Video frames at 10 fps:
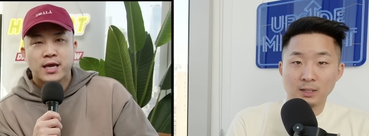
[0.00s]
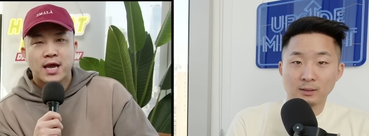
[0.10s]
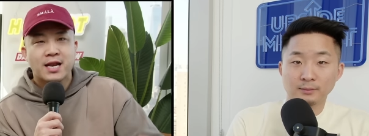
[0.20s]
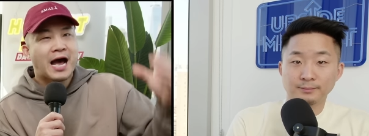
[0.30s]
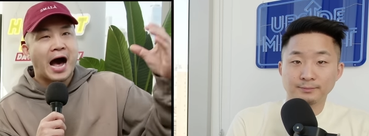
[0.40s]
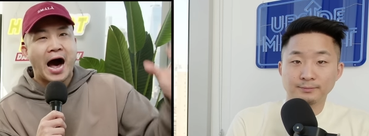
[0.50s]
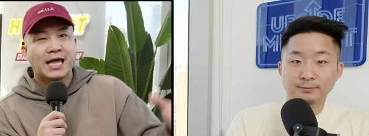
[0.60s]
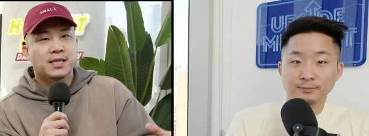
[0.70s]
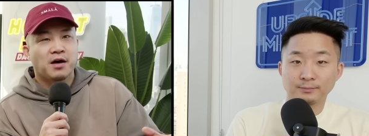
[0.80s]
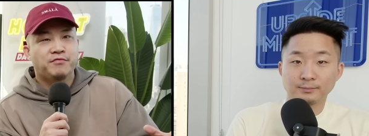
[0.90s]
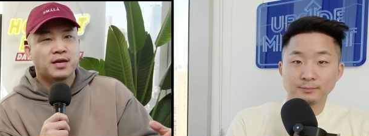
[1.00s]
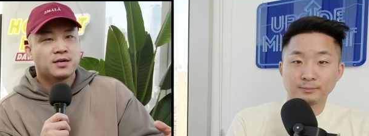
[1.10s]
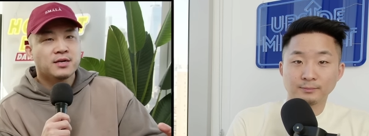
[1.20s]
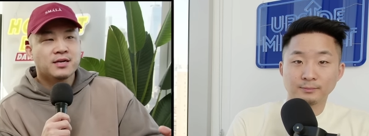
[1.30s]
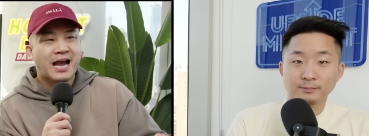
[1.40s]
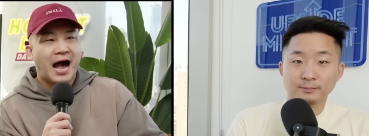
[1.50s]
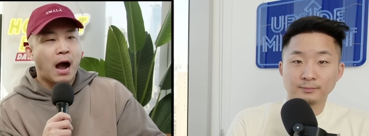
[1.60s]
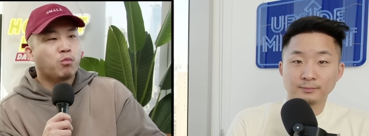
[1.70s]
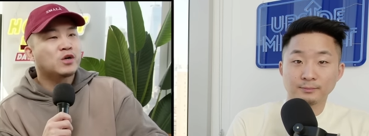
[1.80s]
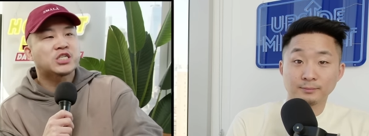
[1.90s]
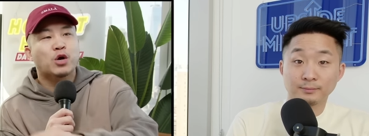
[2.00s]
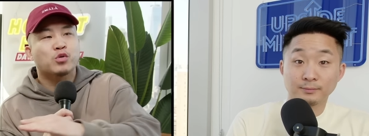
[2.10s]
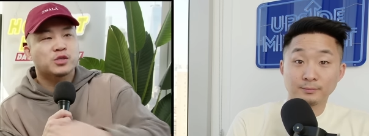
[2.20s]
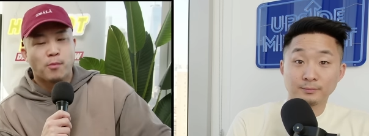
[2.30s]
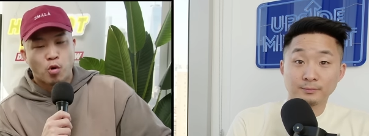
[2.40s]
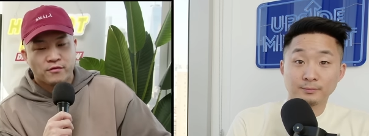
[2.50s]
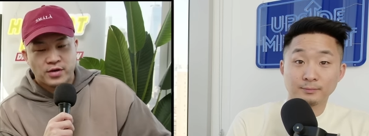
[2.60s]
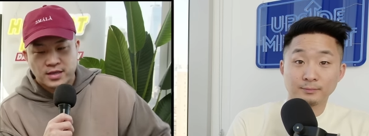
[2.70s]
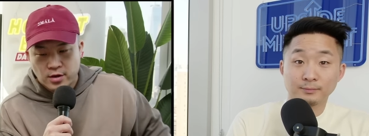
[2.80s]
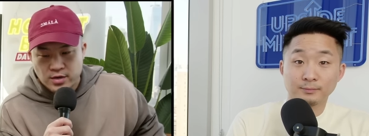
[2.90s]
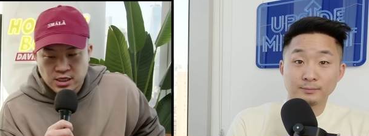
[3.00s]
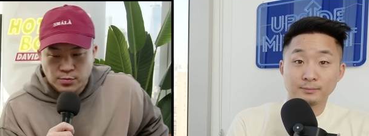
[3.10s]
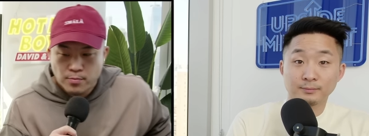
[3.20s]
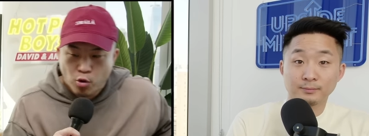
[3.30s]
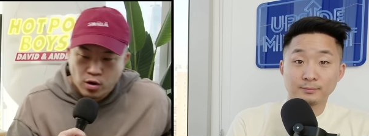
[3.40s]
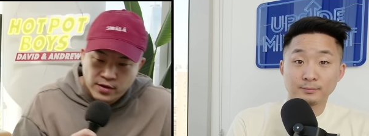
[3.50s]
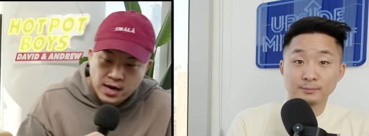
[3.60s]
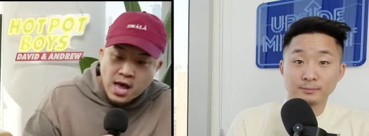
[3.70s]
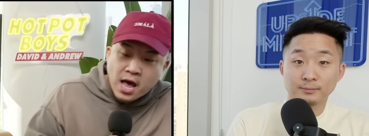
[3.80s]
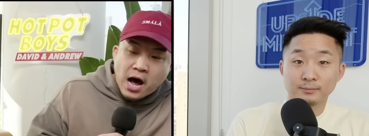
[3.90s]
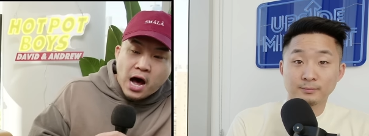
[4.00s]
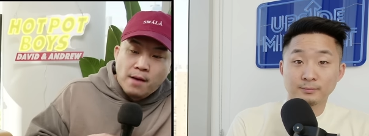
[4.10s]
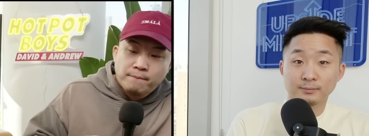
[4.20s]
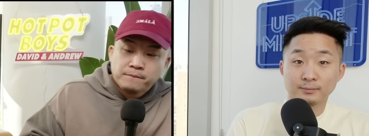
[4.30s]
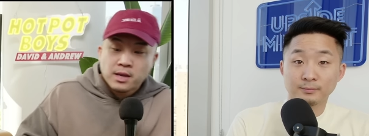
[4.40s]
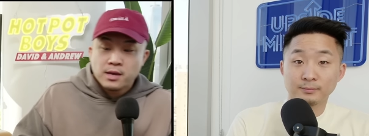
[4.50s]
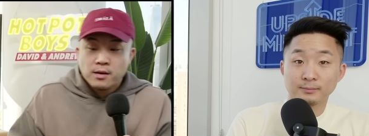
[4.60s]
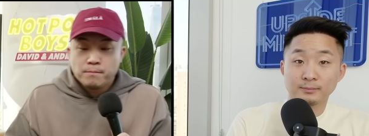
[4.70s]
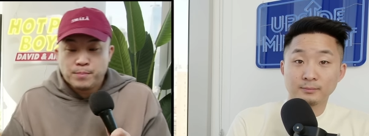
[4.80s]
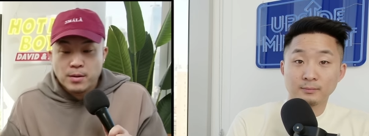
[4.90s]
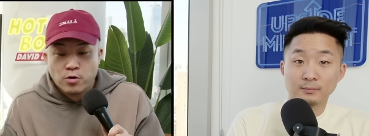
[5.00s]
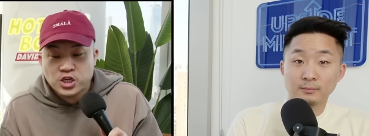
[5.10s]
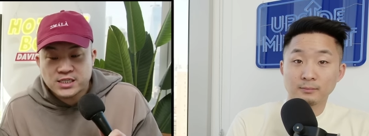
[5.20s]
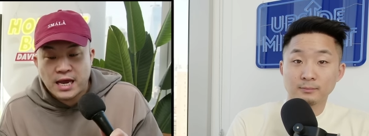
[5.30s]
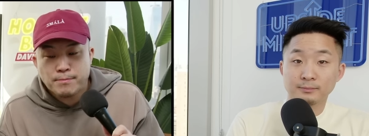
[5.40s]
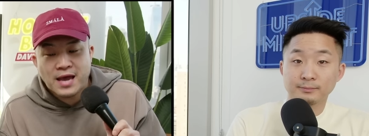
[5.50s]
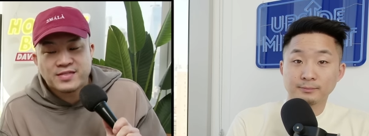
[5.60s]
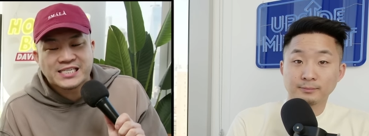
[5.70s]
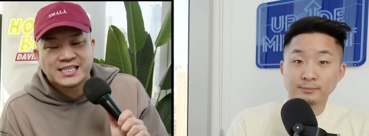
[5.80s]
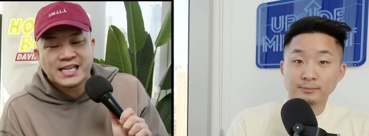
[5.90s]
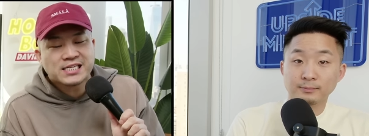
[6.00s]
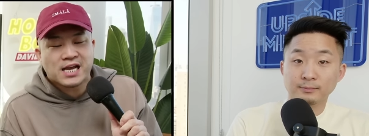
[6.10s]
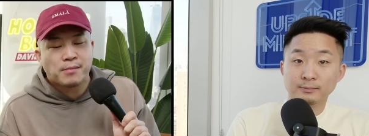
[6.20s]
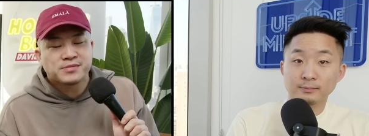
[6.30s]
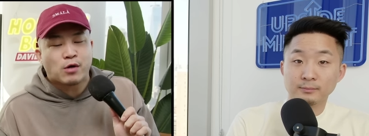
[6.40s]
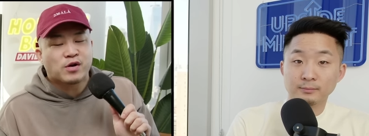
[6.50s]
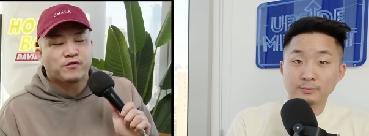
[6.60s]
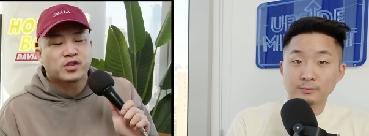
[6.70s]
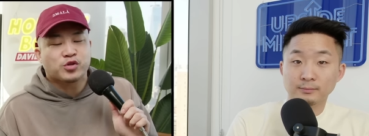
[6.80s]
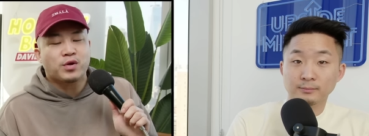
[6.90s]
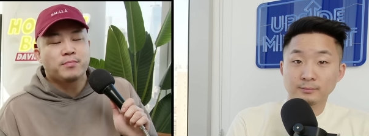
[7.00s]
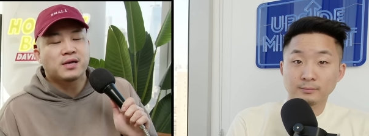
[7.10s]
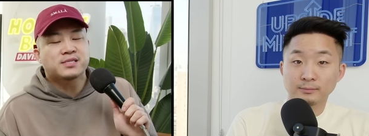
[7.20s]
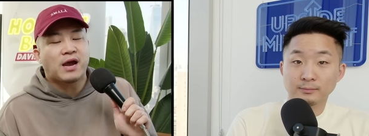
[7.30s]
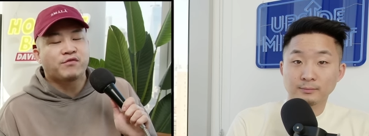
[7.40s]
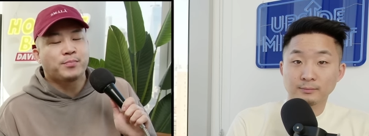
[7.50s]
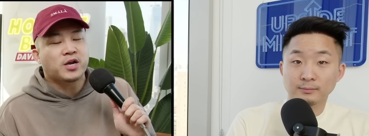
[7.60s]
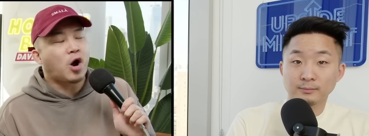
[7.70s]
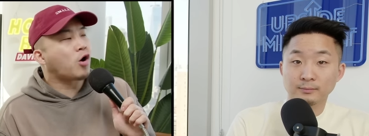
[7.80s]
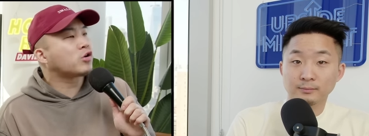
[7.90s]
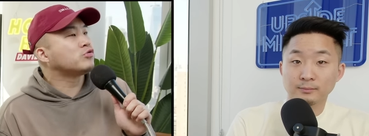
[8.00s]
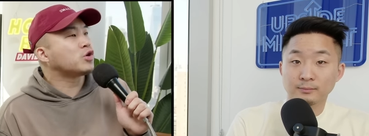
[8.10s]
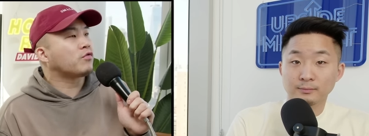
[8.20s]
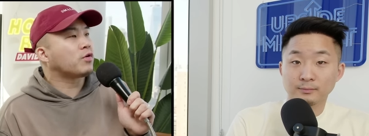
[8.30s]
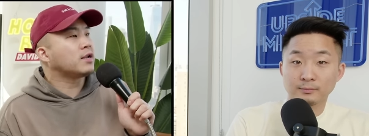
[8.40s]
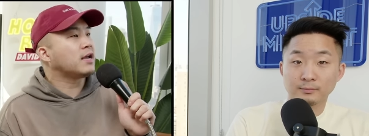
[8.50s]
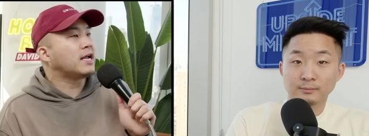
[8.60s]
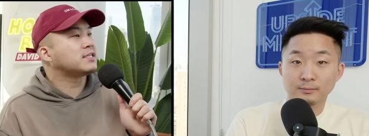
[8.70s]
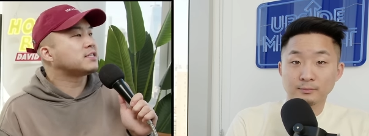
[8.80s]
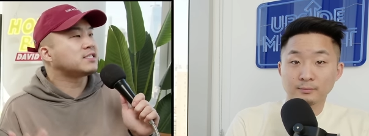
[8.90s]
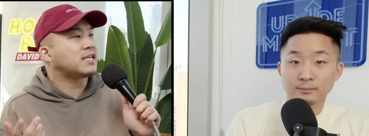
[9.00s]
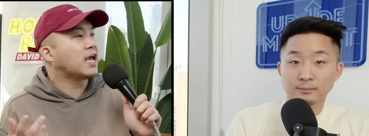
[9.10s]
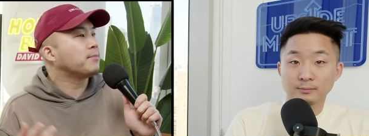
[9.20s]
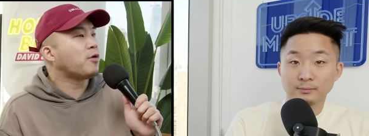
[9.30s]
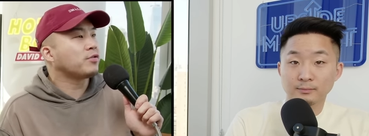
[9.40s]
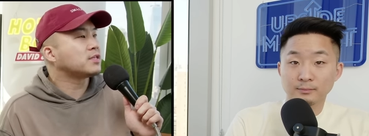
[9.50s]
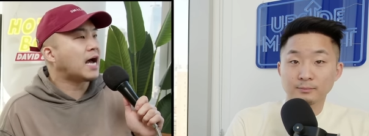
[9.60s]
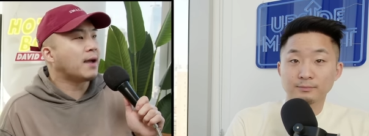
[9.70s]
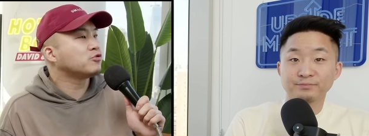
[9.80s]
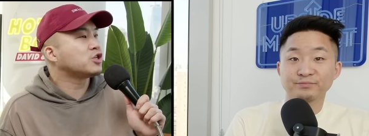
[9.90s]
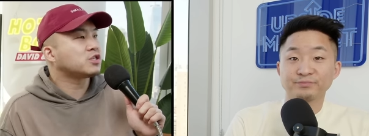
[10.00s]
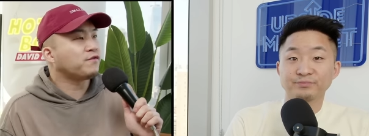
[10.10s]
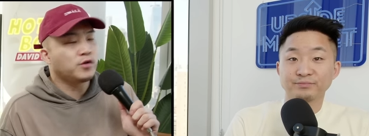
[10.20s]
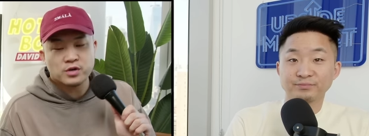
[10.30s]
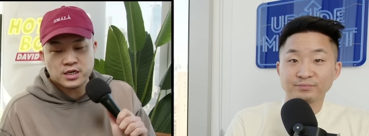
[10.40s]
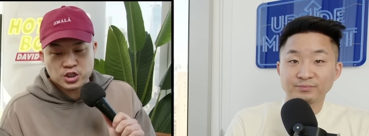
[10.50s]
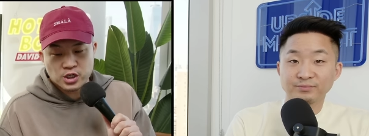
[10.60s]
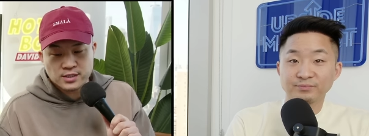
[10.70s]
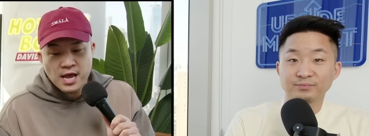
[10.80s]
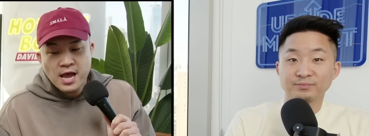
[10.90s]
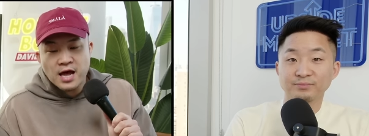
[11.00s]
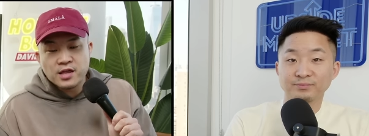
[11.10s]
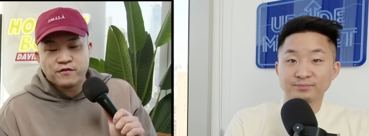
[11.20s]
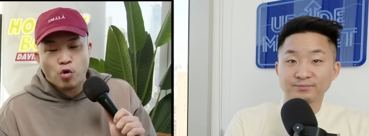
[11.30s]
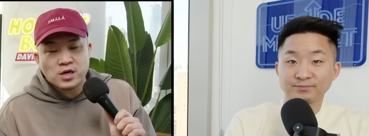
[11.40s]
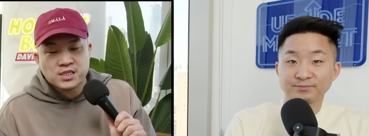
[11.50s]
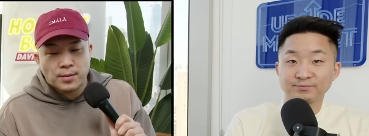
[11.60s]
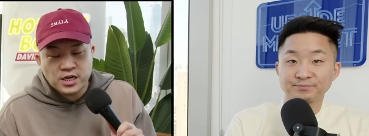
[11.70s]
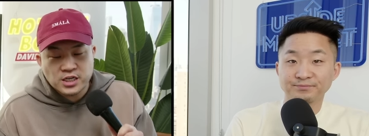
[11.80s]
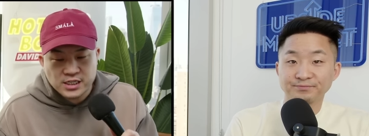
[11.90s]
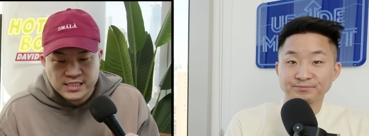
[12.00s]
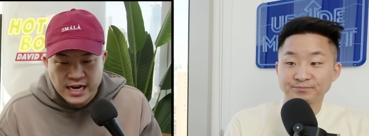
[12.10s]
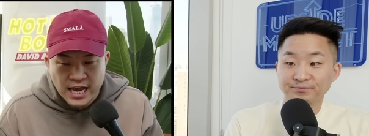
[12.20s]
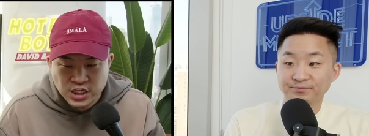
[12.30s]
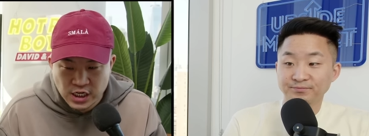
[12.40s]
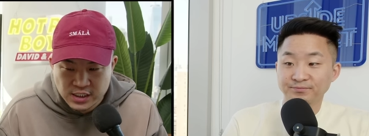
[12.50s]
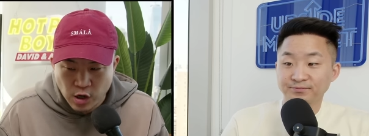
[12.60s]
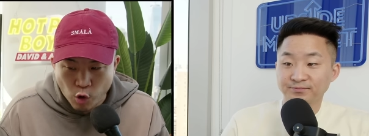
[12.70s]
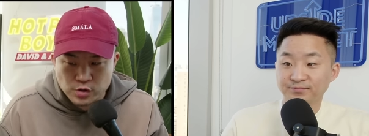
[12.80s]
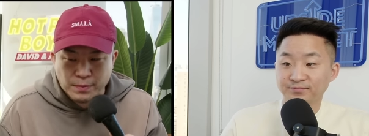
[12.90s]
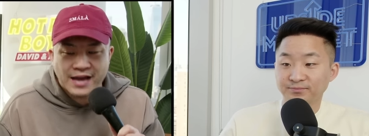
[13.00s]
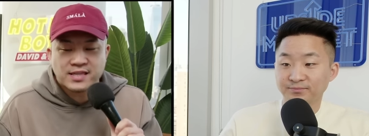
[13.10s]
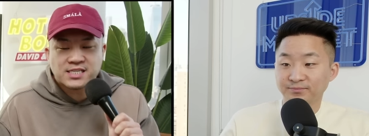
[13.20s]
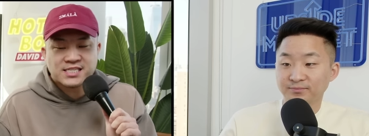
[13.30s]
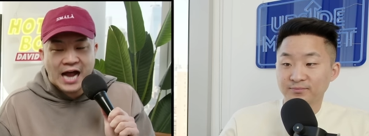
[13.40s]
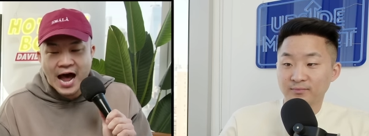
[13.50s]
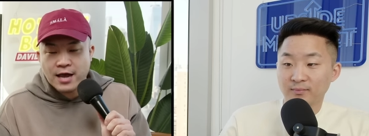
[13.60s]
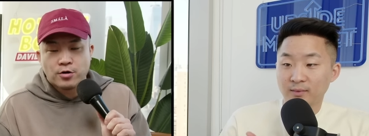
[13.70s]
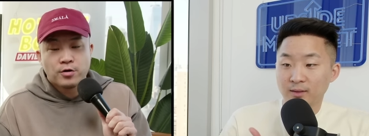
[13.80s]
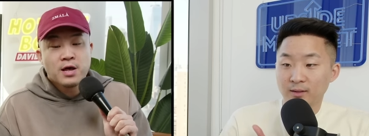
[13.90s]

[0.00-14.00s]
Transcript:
Speaker 1: it. I love it. I wish there was more of it. There needs to be more of it. Um. People are just saying, man, this list comes out every three months. Everybody argues over it, and it's the same all the time with just a few additions. And then, of course, somebody just said it just goes by the style.